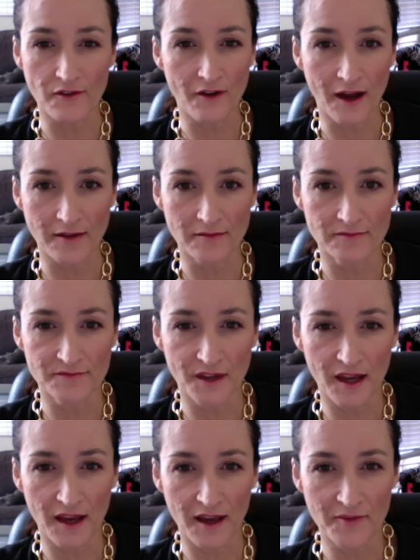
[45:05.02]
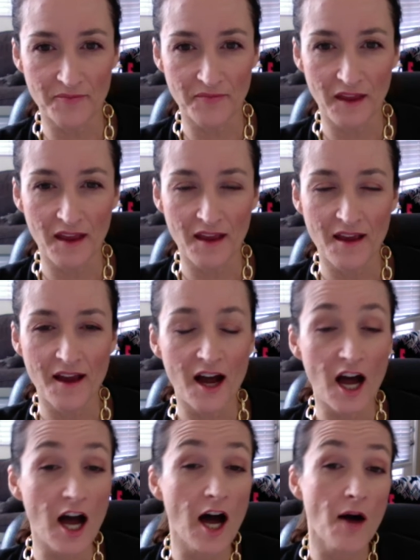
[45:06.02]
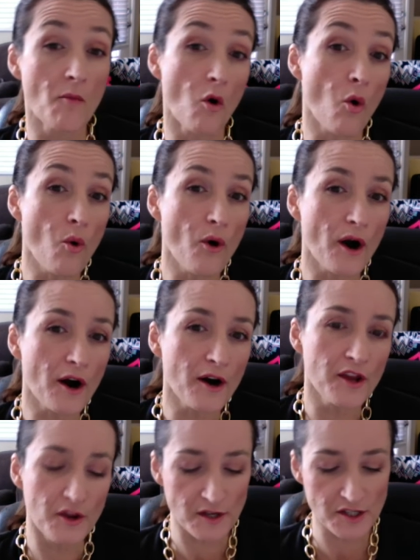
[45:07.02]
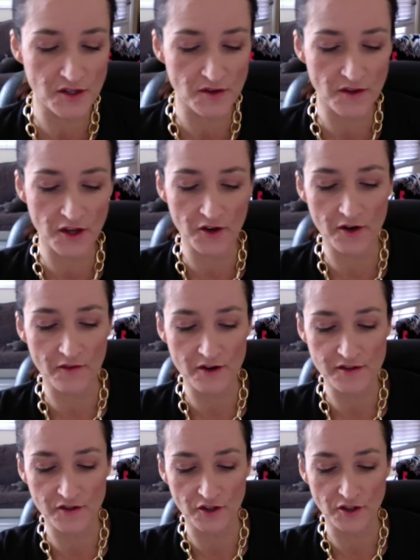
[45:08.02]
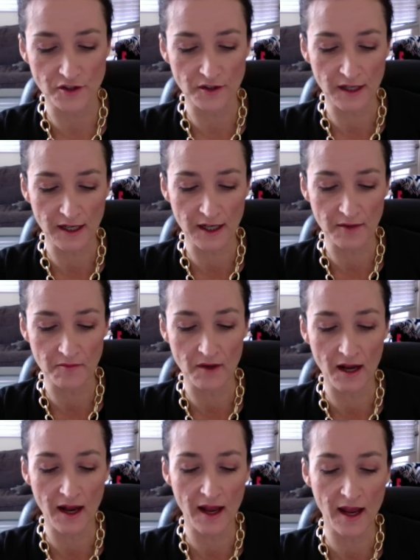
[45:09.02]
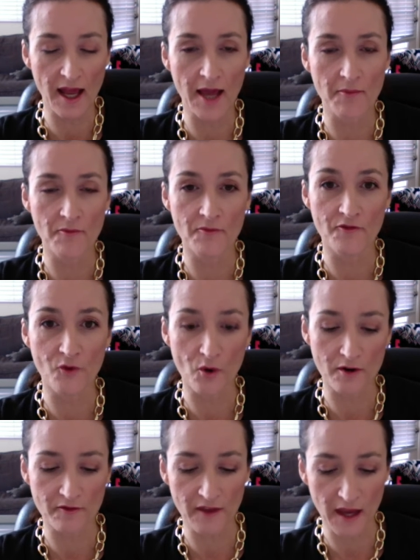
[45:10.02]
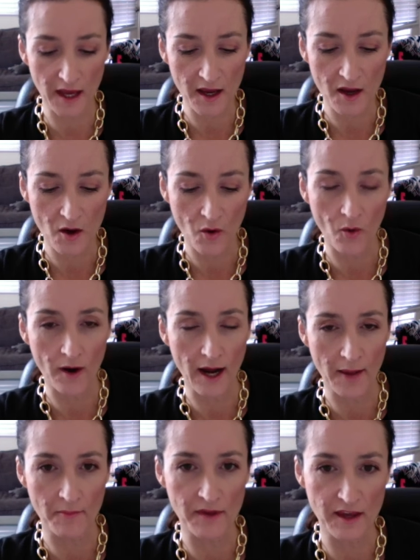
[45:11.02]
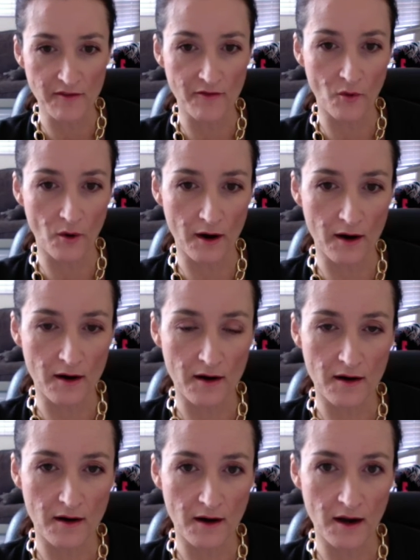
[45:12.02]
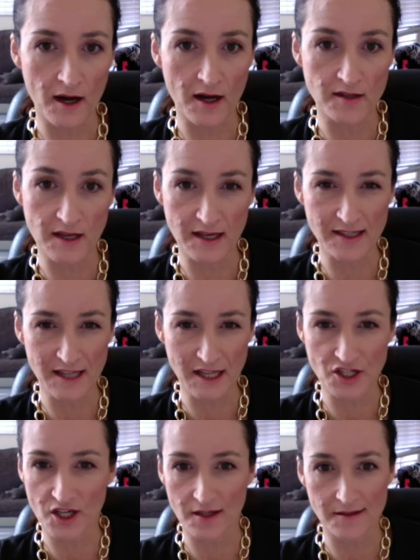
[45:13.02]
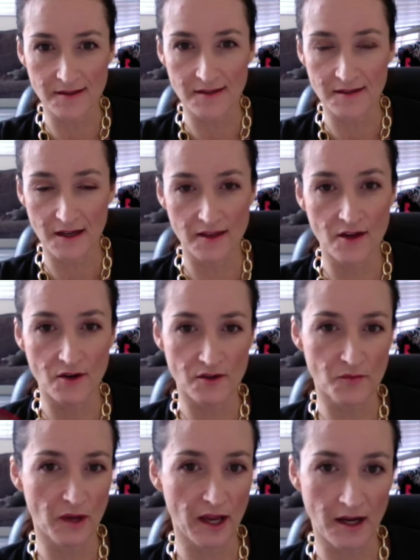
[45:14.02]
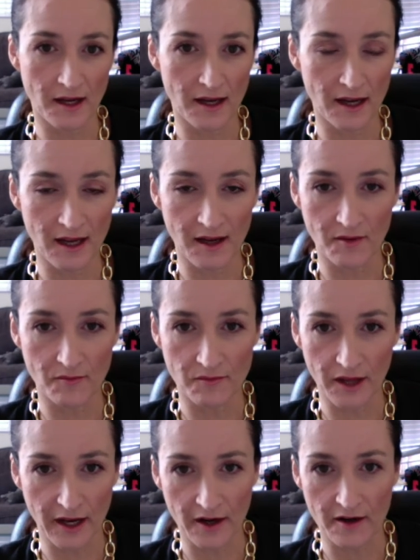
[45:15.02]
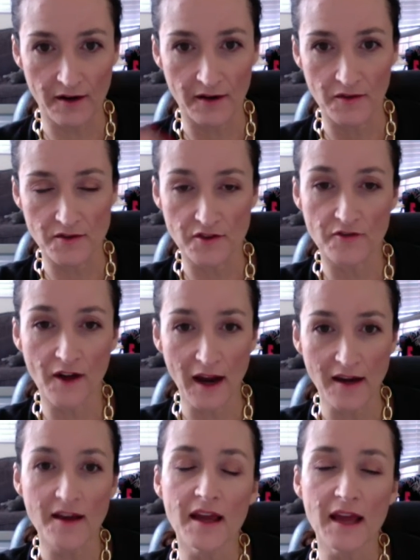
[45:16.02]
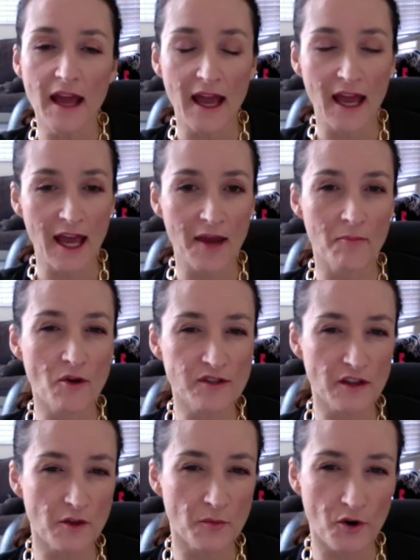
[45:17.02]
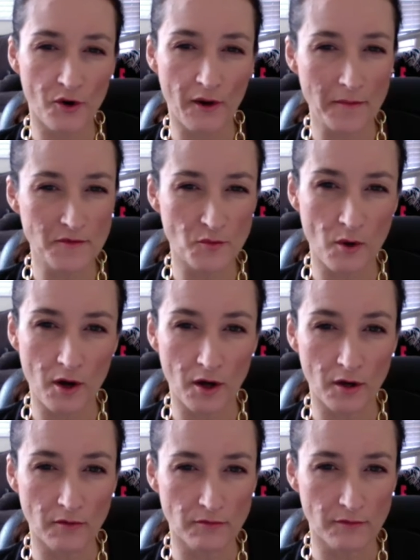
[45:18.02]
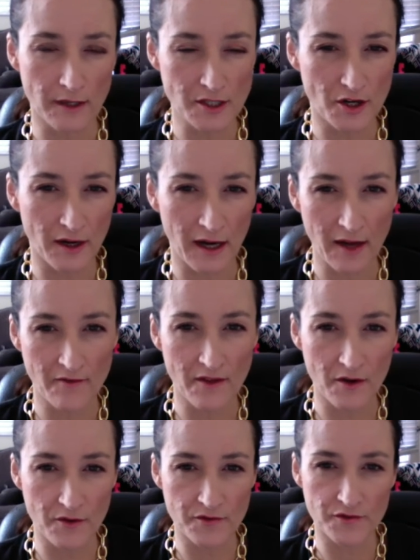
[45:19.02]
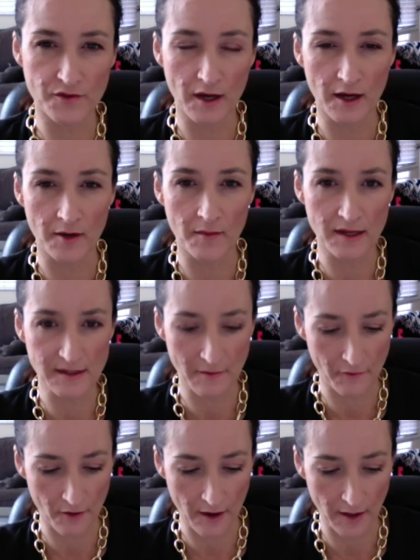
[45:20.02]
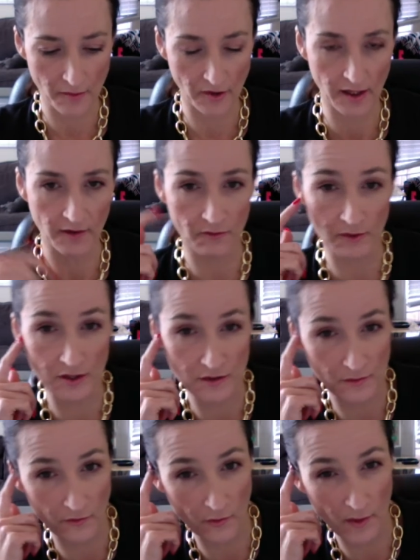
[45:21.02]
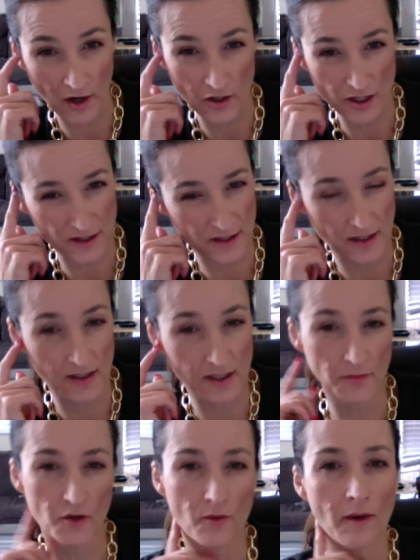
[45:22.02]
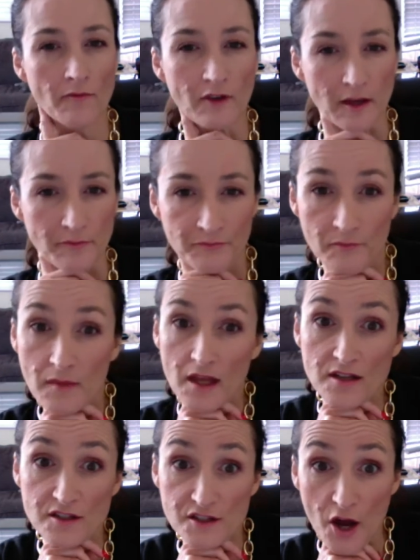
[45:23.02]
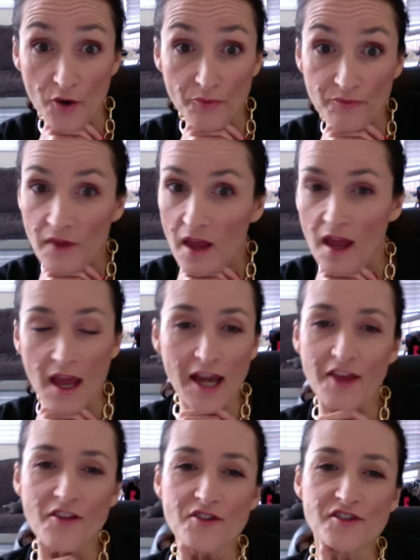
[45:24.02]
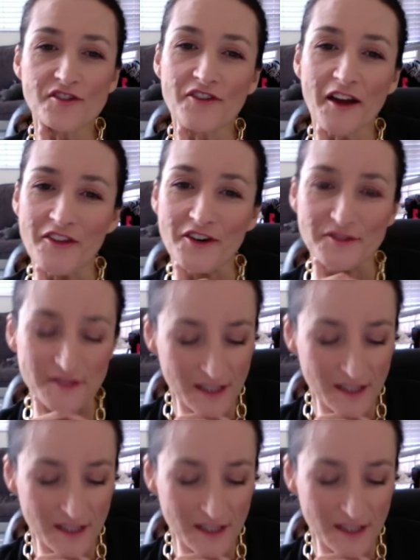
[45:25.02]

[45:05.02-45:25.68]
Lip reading: fine, okay? Or you can do the universal M4V or MP4 extensions, and those play on any player, and those are fine. And most of the programs will render any of those, except for, I believe, Windows Movie Maker just does WMV. So any of those are fine though.